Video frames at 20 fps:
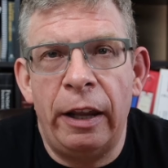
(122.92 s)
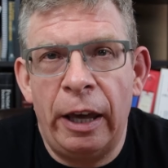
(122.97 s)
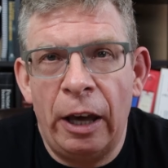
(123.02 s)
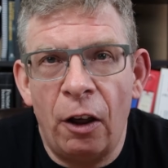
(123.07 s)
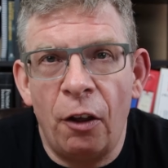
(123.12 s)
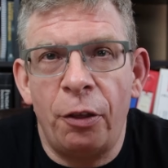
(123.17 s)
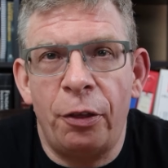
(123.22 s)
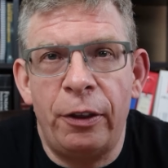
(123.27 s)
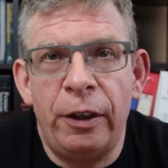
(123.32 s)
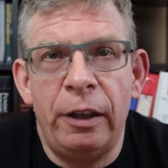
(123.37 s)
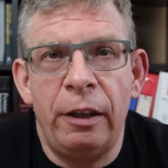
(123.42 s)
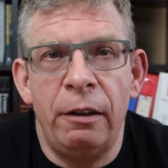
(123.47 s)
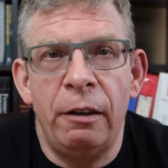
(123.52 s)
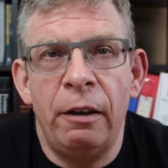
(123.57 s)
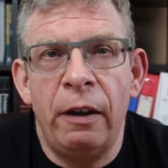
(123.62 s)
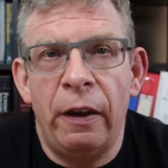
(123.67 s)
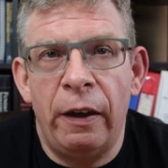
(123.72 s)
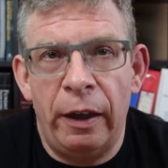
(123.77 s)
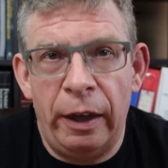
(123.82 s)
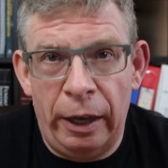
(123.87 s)

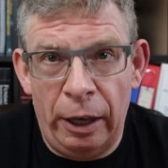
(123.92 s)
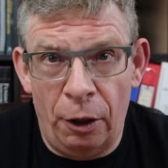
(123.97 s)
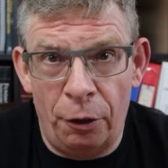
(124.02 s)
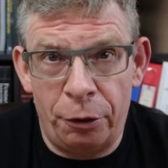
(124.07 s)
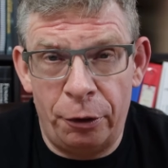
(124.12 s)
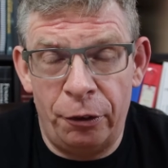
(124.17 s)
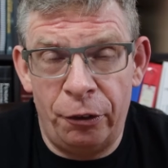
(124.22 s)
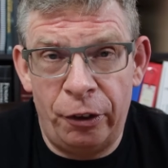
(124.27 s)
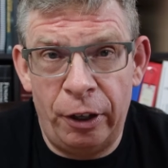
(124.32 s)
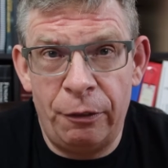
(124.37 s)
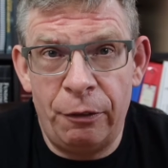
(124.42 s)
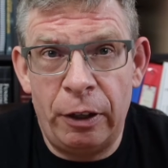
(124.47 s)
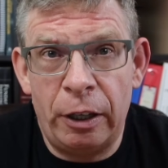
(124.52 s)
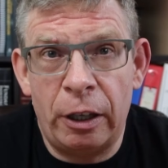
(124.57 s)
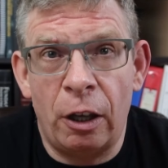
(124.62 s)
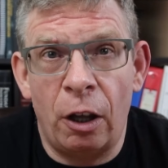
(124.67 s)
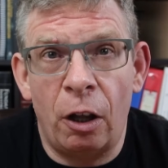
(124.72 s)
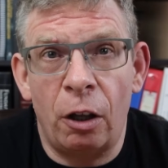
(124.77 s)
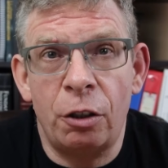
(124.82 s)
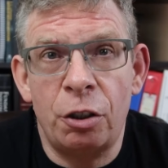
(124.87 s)
healthy health and safety
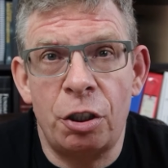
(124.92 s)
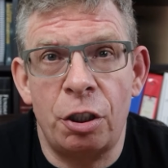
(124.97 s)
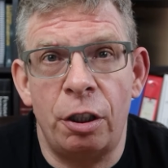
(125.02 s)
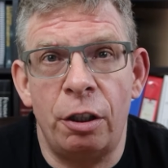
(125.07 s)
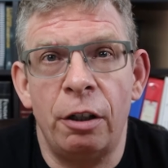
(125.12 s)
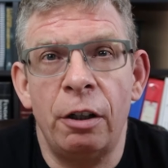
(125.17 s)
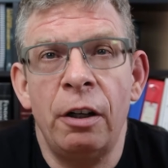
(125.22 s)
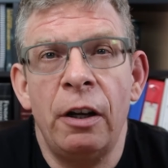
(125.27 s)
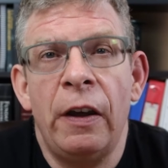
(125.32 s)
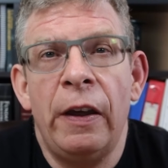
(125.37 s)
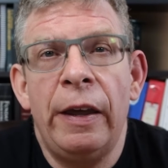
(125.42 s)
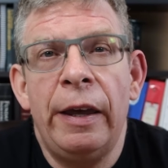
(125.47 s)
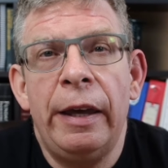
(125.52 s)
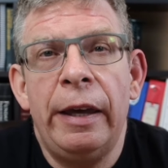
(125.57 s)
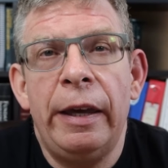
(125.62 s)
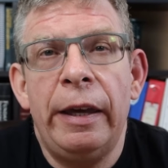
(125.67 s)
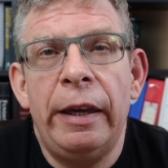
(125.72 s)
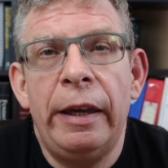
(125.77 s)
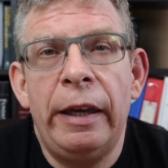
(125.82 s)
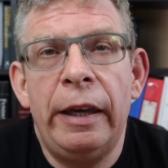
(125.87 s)
culture
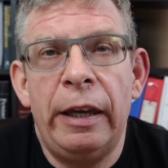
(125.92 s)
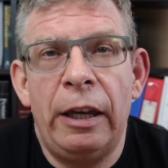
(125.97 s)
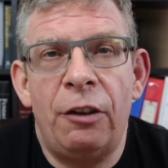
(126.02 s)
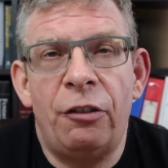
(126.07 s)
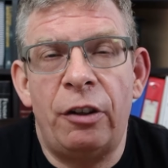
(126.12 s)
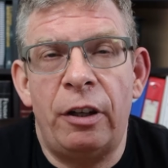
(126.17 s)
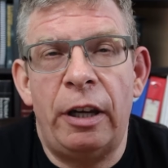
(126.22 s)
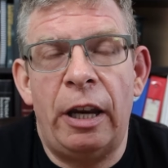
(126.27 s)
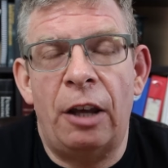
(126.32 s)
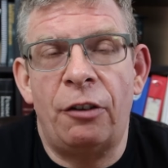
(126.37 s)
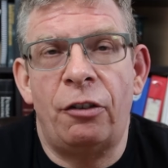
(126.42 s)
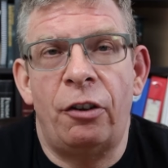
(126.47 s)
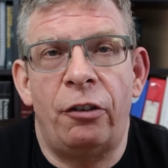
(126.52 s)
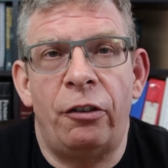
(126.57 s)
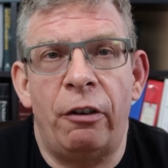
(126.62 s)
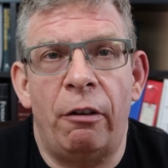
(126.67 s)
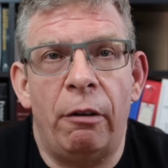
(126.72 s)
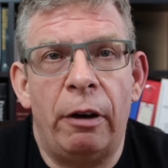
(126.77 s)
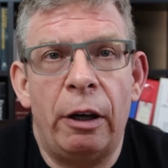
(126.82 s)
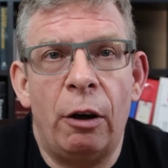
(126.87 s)
isn't
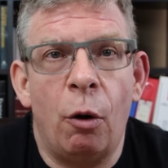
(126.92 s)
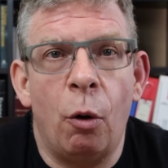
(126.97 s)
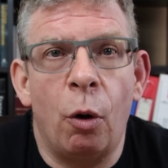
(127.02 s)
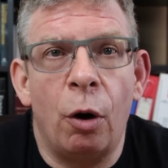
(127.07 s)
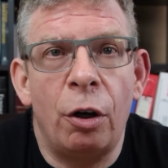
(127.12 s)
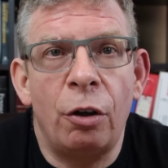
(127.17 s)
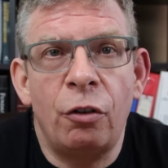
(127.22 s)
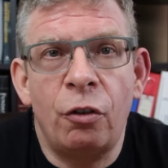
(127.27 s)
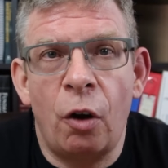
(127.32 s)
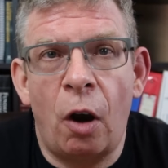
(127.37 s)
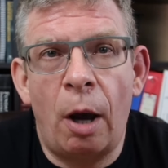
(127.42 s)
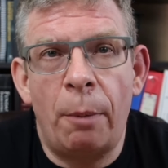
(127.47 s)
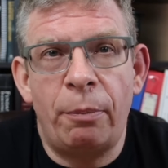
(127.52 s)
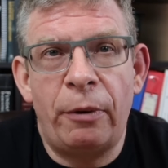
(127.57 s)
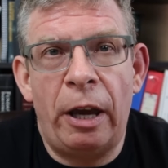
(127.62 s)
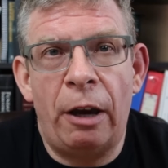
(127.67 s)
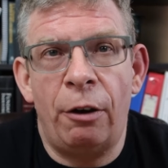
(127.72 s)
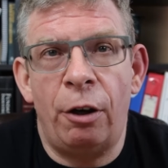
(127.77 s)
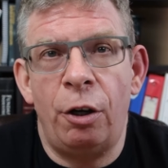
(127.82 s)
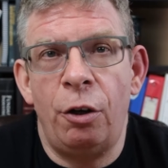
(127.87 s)
necessary, or
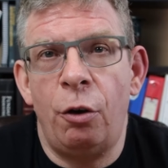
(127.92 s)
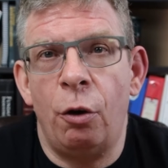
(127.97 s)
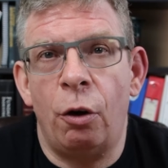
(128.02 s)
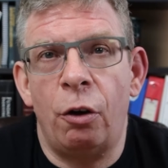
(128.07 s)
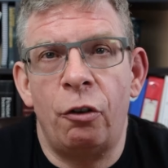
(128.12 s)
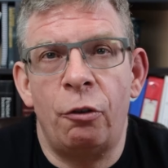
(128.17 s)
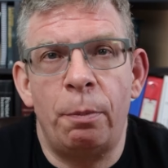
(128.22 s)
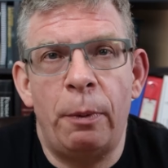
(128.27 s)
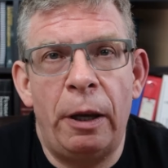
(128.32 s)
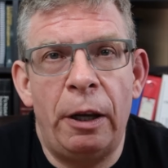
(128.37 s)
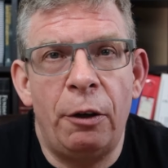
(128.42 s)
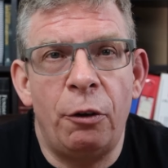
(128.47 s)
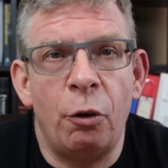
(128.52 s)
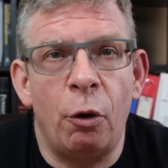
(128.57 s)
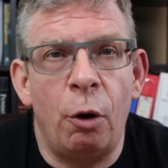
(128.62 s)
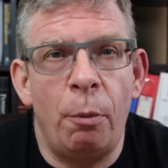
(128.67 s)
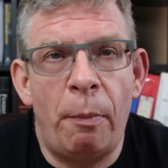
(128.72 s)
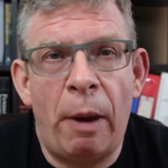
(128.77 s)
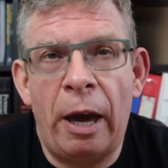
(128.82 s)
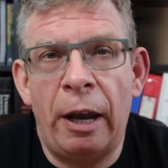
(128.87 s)
top-down endorsement,
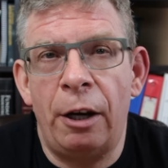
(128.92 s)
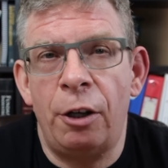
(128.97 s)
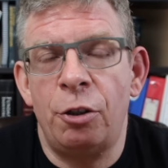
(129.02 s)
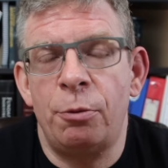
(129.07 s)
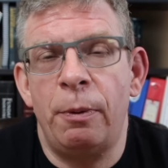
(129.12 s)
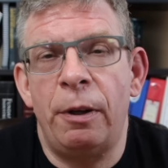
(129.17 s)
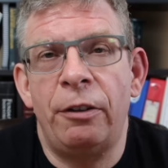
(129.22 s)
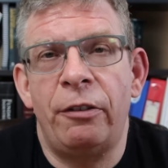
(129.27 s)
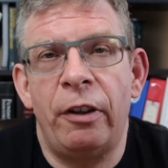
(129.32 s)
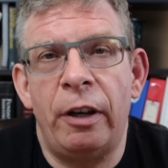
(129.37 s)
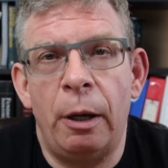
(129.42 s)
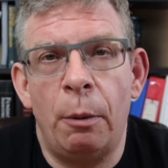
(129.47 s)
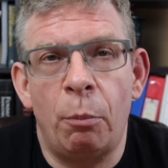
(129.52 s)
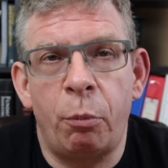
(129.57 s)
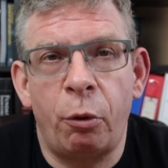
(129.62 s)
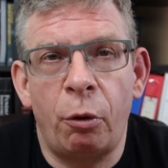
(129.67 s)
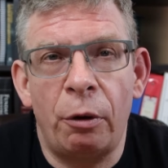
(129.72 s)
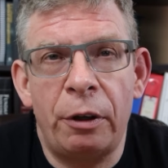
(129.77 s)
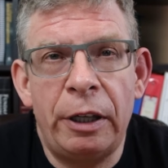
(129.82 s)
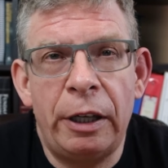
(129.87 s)
or management and
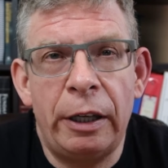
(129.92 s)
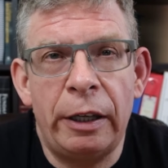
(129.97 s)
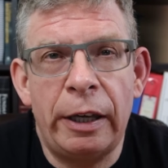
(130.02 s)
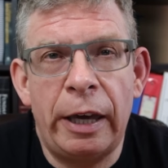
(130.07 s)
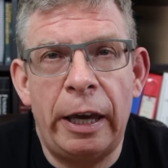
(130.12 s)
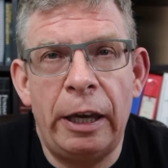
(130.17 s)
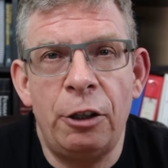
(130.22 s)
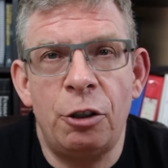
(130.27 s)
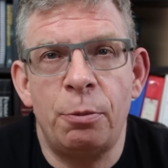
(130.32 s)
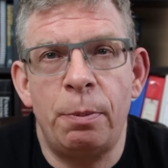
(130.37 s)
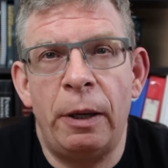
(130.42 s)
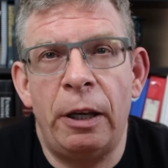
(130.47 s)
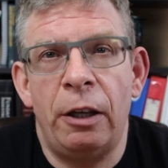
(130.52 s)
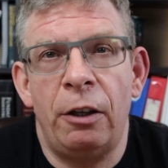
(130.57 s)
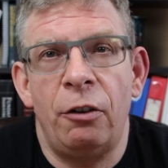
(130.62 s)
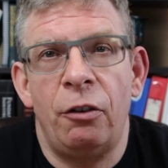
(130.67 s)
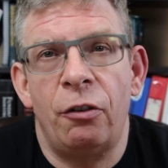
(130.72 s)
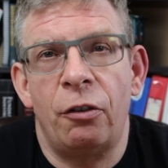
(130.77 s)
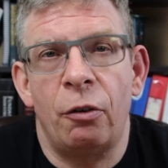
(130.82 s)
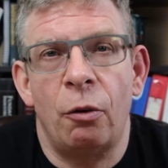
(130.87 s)
employee
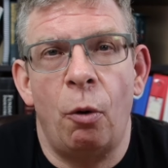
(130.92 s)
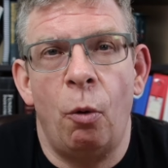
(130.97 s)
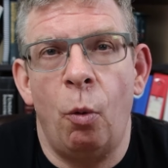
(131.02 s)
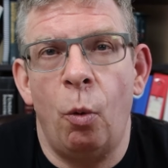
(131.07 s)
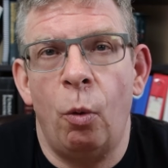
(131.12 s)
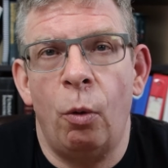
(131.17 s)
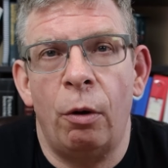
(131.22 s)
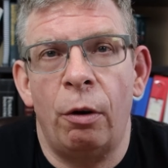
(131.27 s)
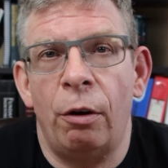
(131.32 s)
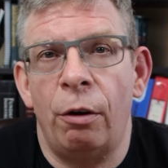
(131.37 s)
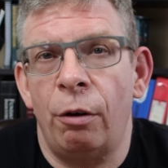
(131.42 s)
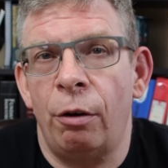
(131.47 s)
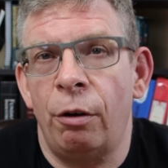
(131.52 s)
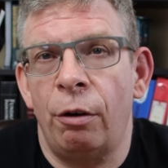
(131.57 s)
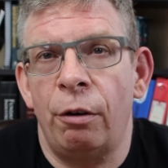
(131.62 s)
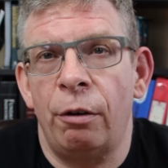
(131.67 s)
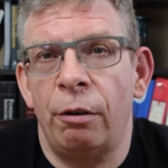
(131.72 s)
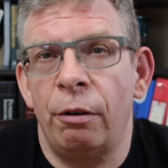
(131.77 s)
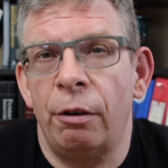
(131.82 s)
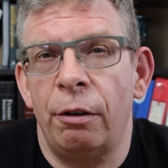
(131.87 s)
engagement,
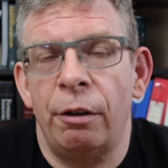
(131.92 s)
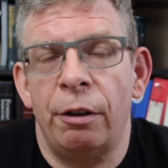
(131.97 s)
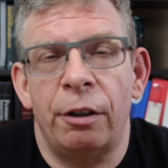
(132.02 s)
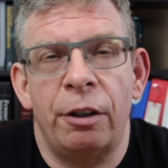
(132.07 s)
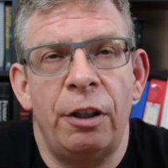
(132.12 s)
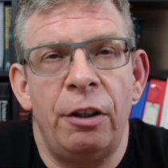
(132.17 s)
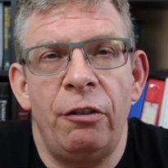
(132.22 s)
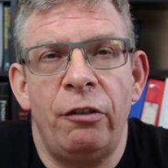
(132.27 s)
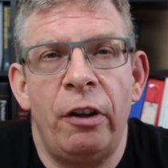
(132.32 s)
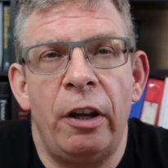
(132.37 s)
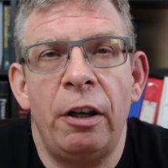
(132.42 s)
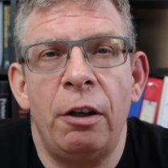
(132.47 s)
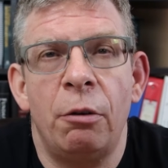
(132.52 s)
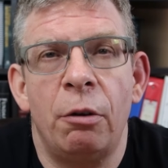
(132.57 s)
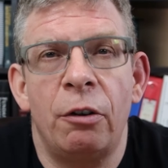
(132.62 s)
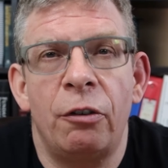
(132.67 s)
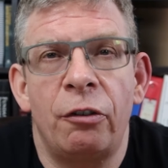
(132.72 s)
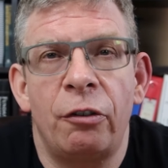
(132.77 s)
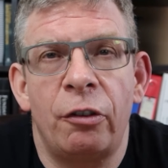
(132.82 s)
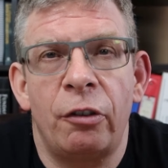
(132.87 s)
or
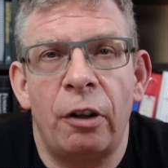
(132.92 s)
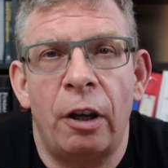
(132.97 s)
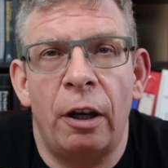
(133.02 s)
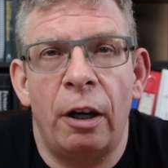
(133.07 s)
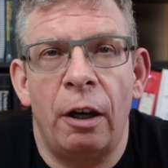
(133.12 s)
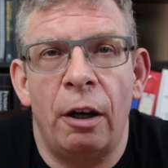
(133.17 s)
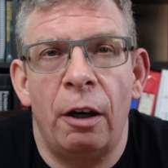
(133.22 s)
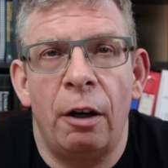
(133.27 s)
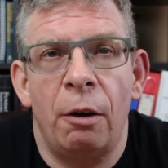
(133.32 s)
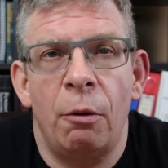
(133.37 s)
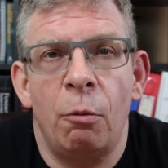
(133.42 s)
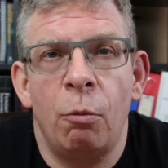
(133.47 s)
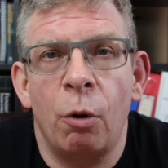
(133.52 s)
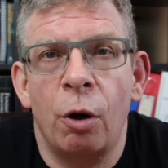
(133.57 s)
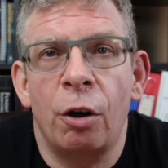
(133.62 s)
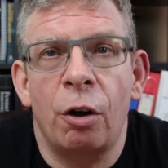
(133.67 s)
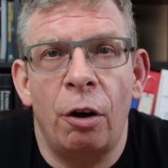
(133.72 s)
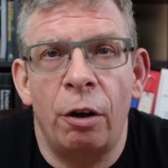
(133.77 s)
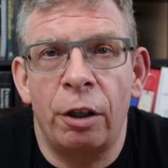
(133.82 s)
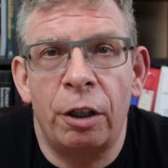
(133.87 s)
continuous
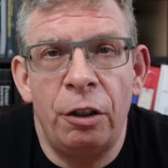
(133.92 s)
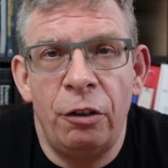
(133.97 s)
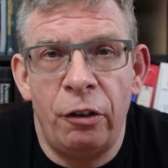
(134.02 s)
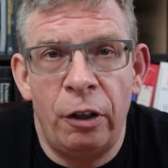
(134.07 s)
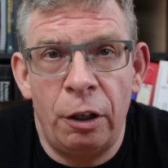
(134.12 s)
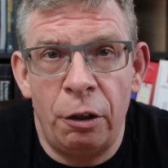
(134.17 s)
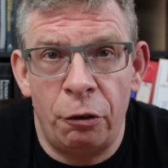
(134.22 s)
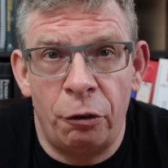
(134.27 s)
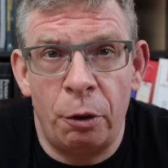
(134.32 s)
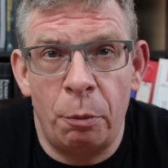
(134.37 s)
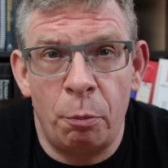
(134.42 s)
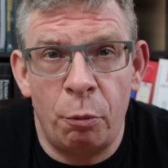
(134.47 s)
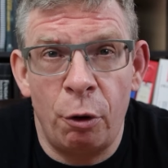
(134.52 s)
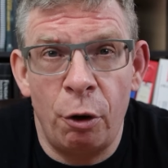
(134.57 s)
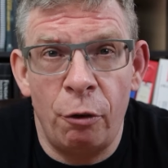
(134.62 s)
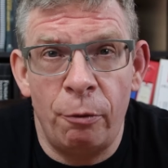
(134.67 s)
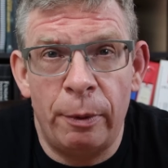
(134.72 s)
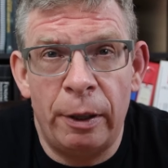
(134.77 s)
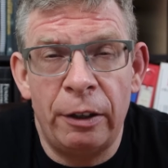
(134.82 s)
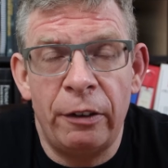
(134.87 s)
work on continuous
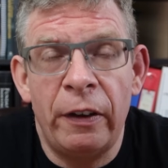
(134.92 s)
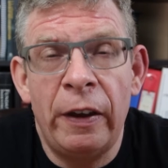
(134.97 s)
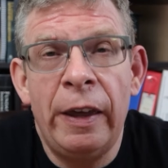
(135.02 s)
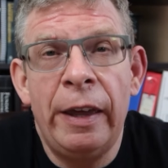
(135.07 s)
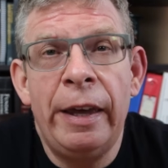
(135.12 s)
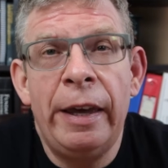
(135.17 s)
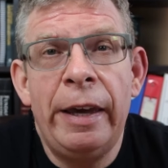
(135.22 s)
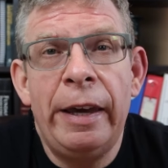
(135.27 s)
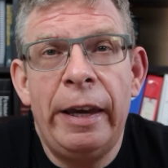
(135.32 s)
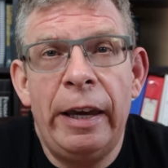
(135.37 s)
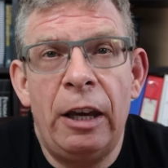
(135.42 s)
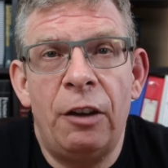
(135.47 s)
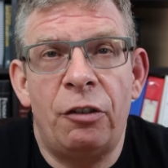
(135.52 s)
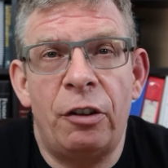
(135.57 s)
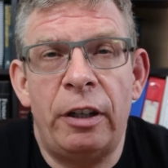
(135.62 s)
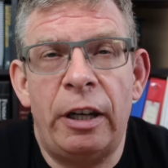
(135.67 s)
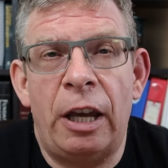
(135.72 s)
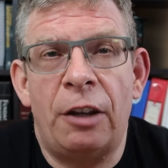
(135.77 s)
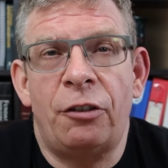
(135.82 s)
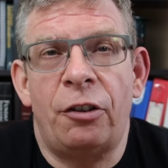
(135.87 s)
improvement
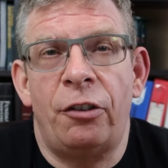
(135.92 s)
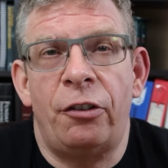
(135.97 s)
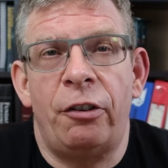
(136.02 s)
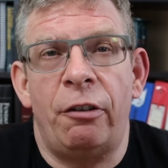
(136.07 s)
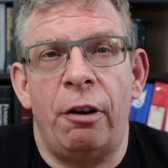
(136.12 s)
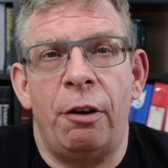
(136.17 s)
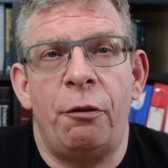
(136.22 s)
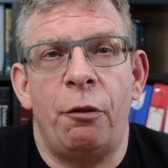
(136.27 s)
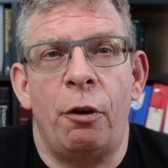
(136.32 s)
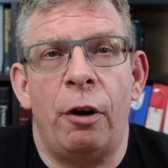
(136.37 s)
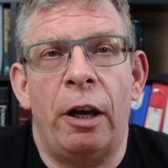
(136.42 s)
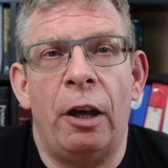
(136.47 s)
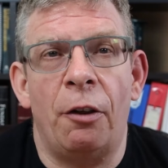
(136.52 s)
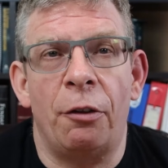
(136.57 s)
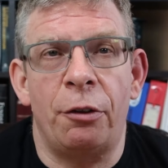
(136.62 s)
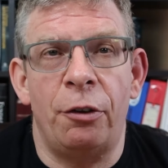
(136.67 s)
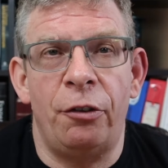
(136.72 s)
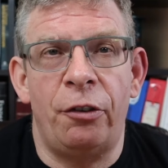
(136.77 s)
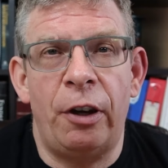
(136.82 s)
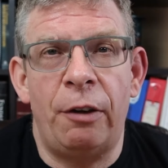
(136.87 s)
isn't necessary for a
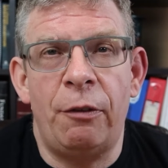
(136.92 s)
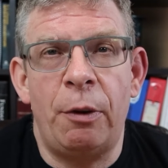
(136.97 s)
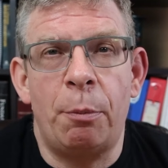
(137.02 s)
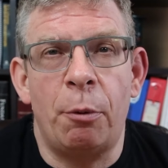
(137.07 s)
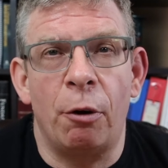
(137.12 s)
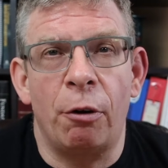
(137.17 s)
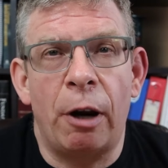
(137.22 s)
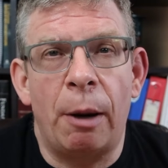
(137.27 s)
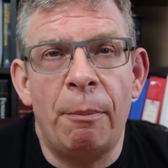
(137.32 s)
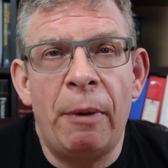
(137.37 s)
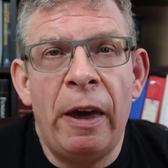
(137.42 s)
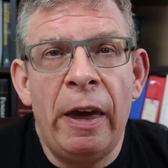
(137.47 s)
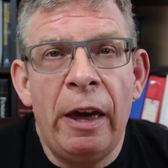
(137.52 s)
health and safety program.